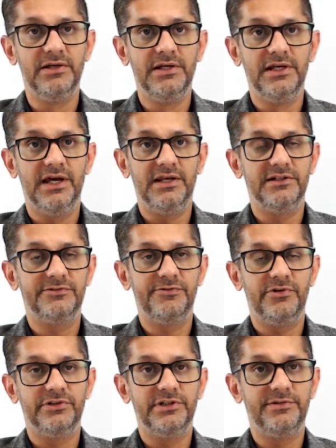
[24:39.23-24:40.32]
and it's
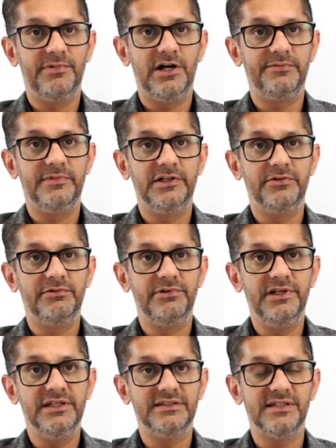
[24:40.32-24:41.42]
for the department to
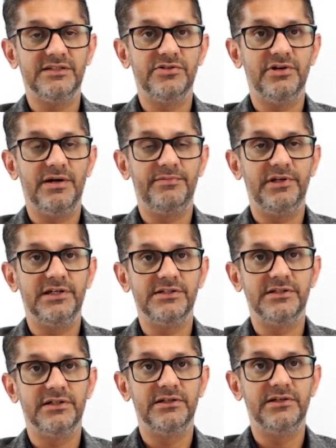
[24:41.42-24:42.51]
reassess your
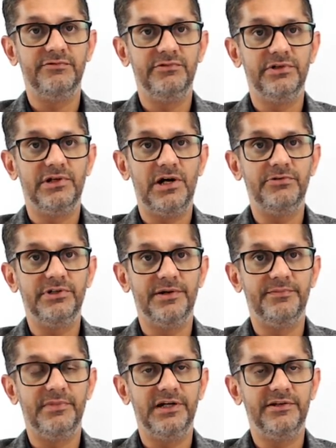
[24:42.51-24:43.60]
application and give you an outcome.
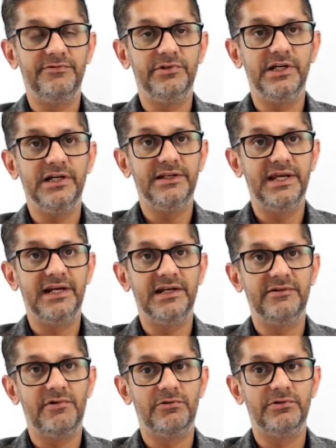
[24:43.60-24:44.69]
But if you get a
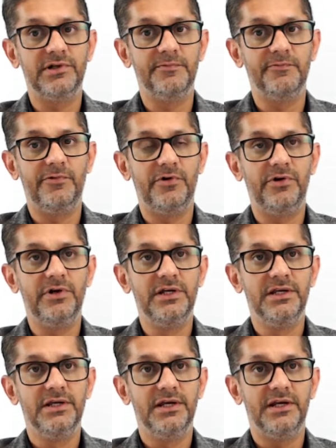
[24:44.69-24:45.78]
negative outcome for
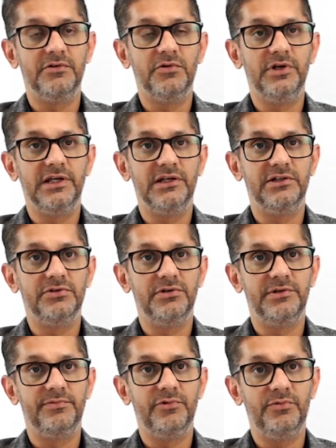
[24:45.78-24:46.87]
enrolling into a
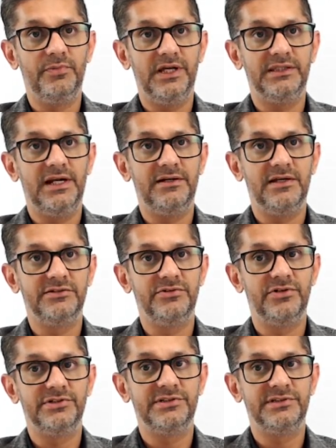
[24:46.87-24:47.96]
diploma, that does
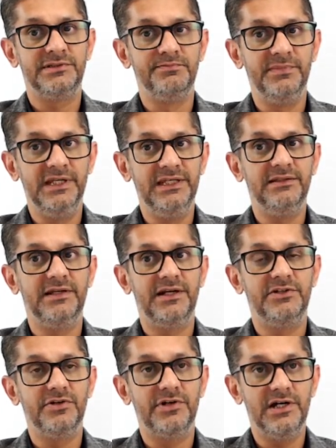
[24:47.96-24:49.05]
not mean that
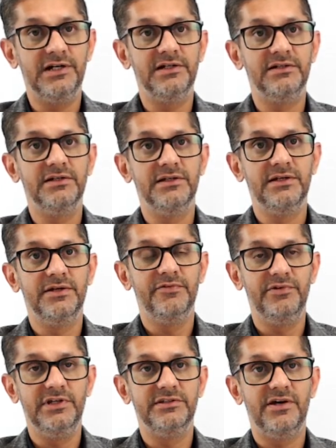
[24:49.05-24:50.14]
your current
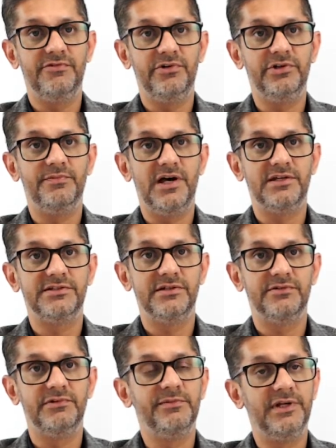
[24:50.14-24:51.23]
visa for your master
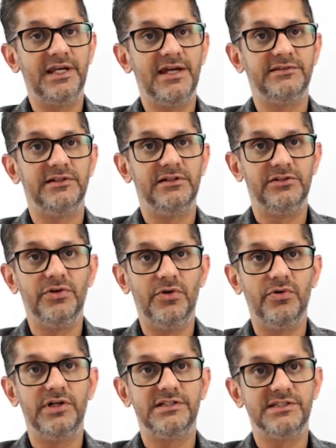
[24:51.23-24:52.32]
will be cancelled. No,
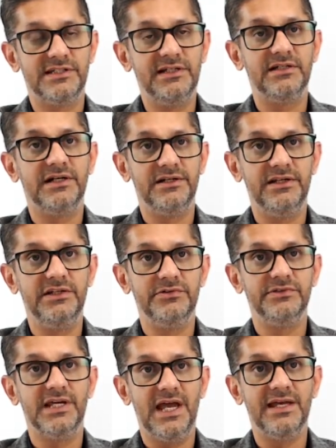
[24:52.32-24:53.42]
it still
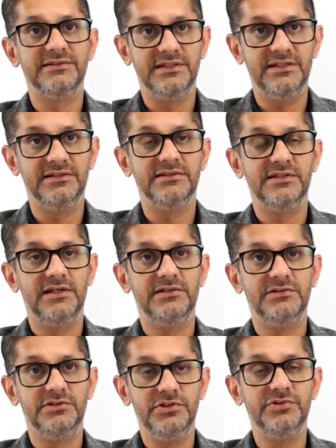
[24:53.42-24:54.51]
continues as is.
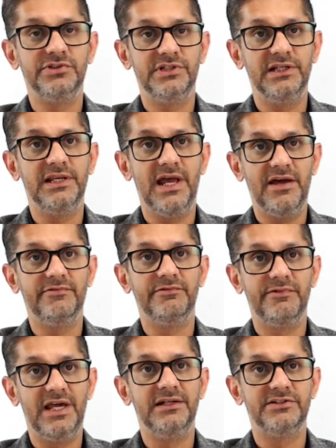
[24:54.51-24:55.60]
You still have a
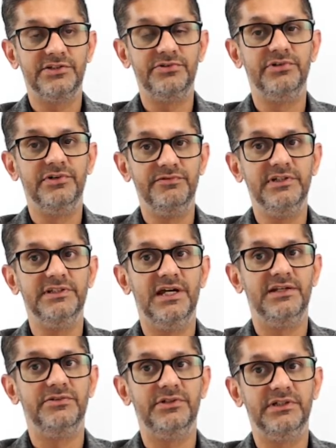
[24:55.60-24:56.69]
valid student visa
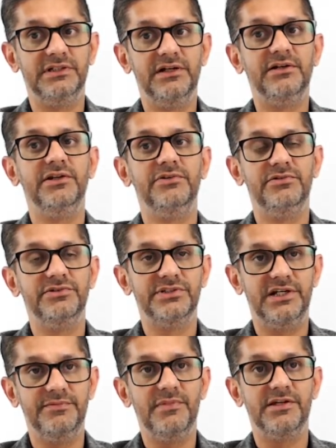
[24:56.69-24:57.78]
and you can continue to
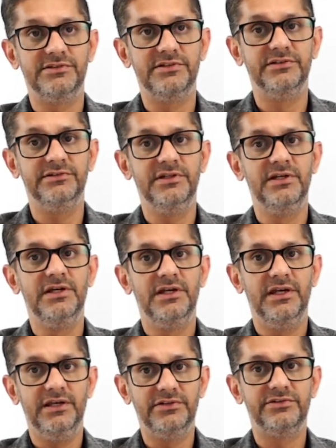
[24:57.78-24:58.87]
study masters
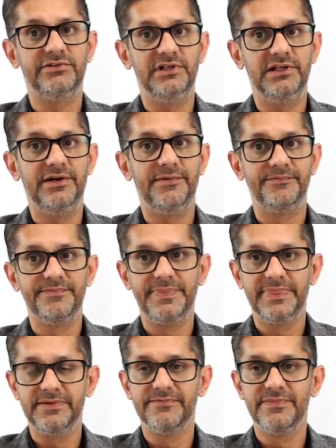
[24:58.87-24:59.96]
in Australia.
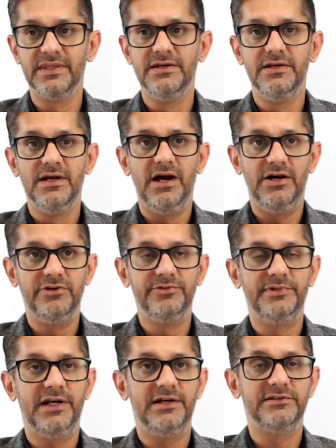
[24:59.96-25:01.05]
I hope
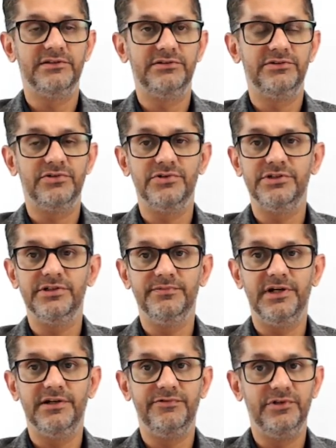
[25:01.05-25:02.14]
that answers your question,
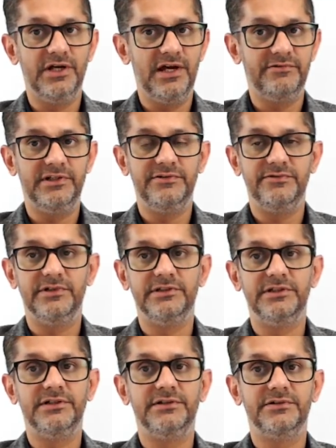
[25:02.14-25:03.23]
but if you have any
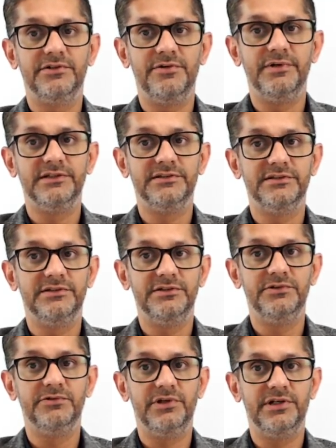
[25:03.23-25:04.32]
further comments
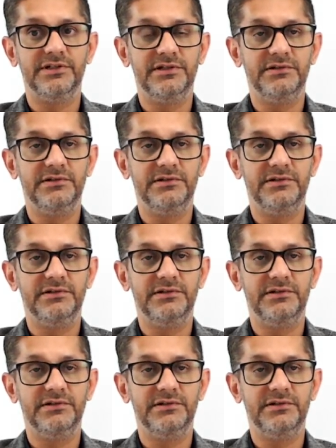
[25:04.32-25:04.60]
you want to